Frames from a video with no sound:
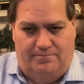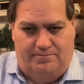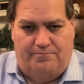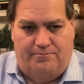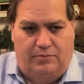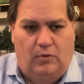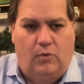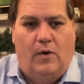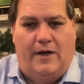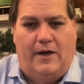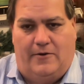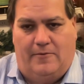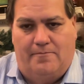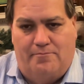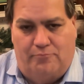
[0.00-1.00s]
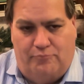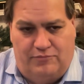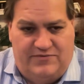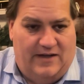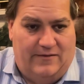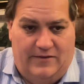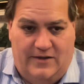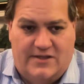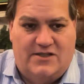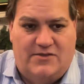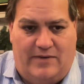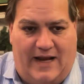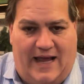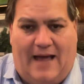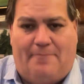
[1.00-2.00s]
lawyer said, "This is
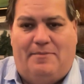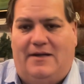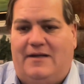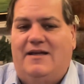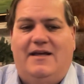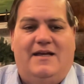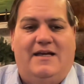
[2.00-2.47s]
what happened."